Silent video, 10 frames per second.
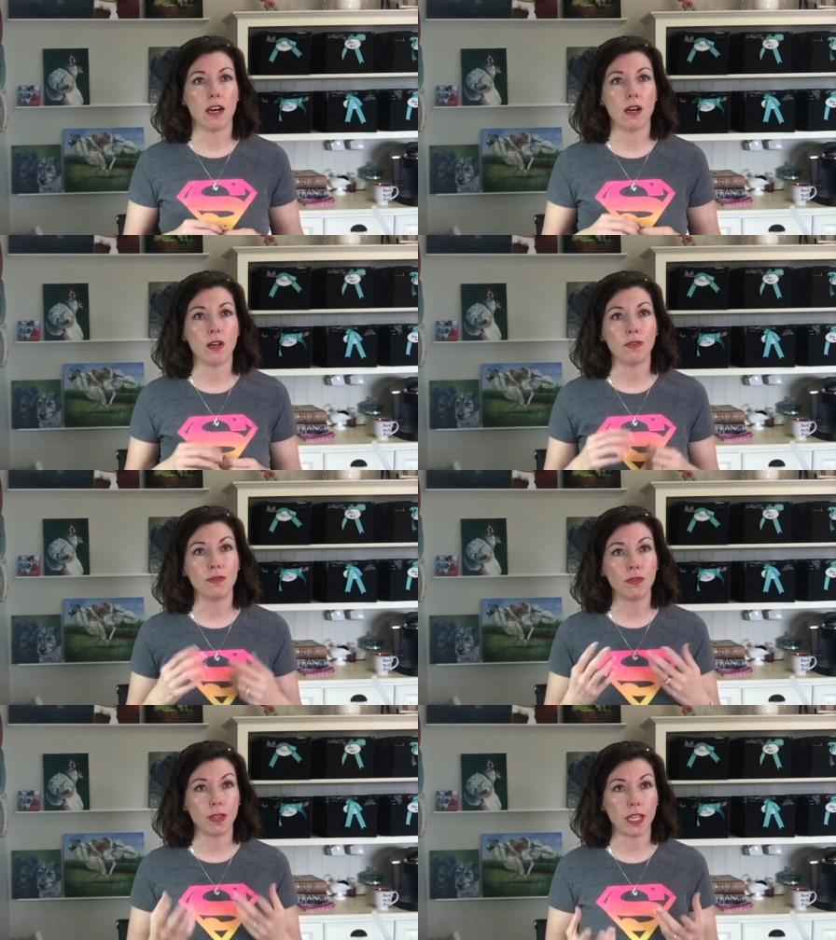
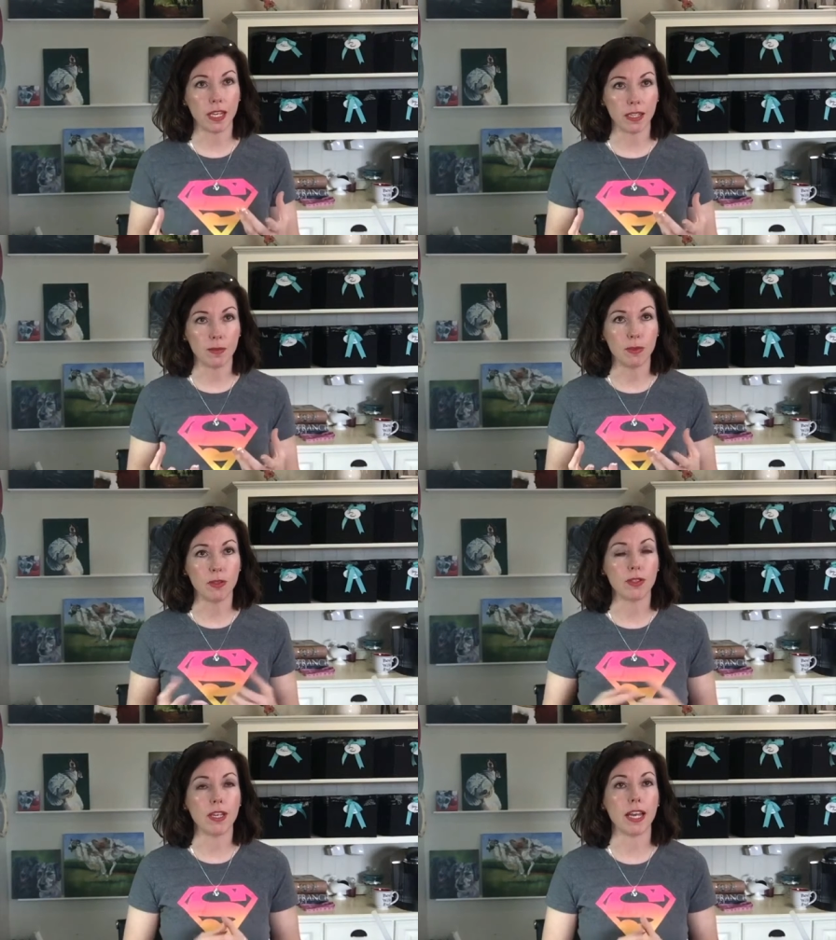of the
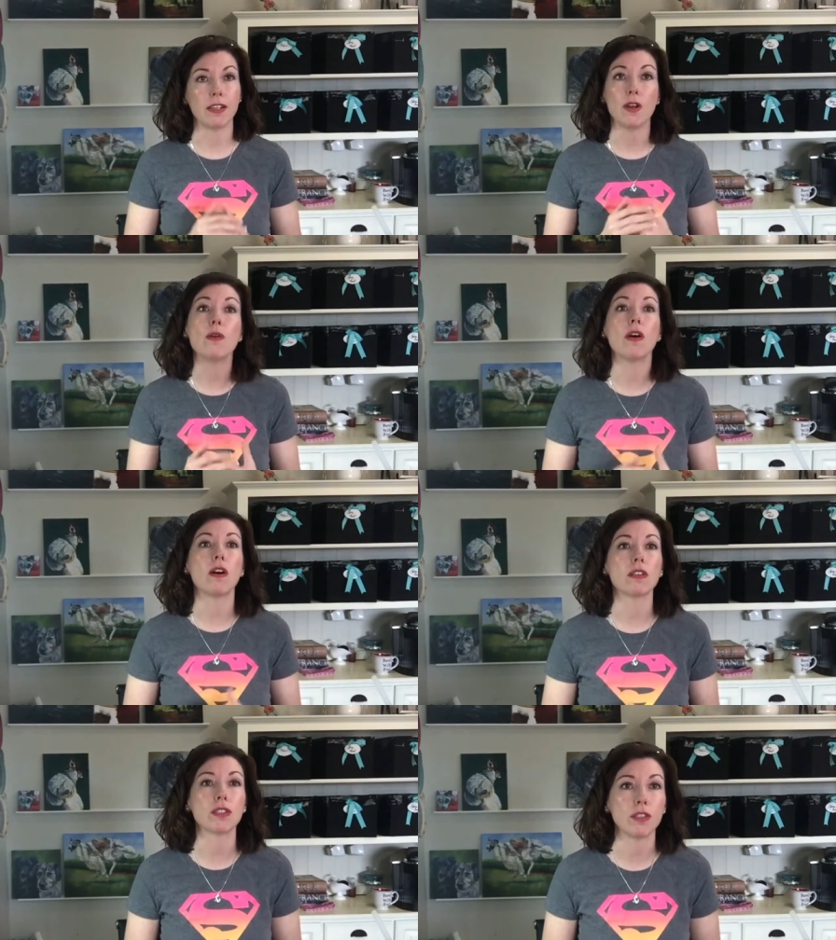animal at no
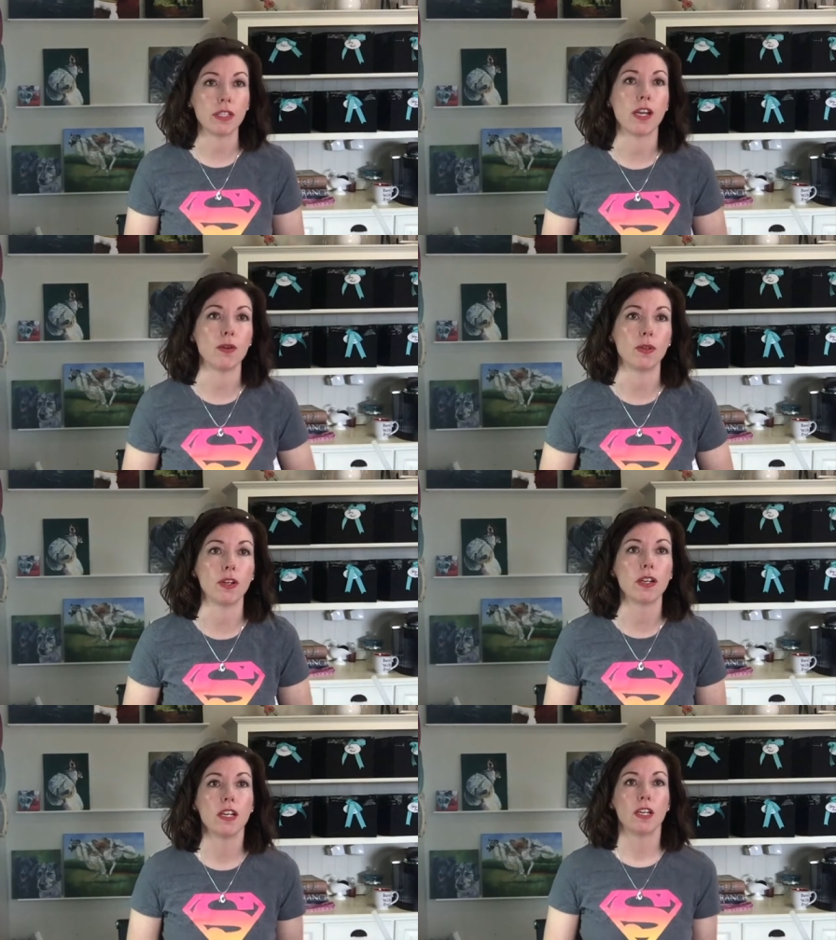cost to the
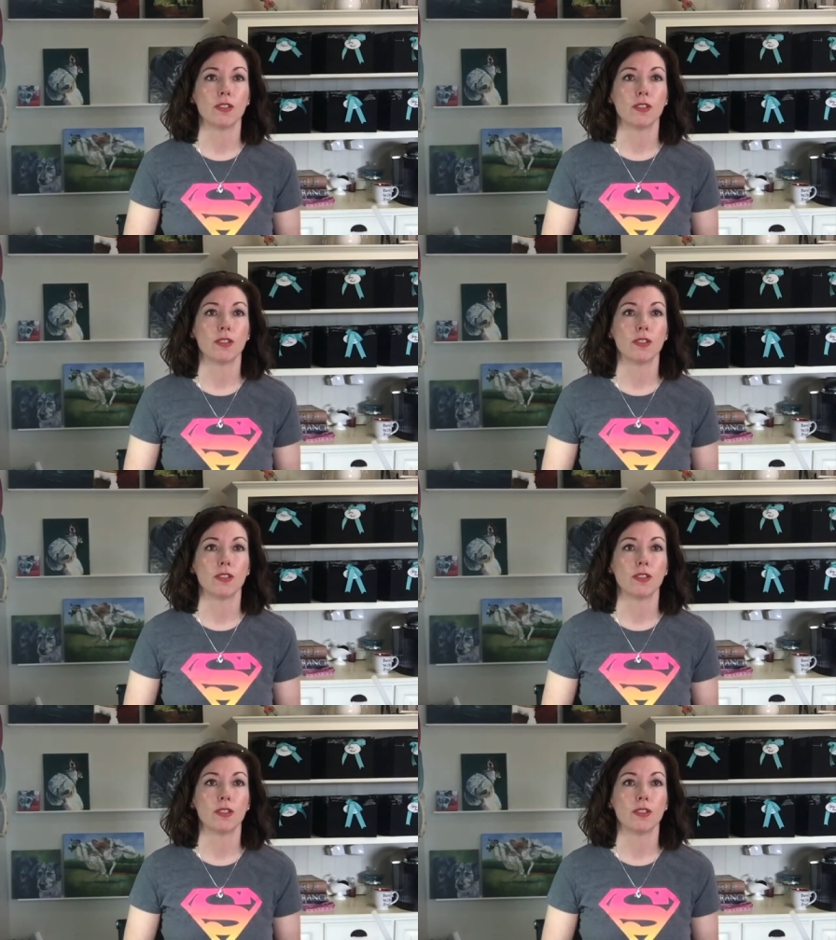owner.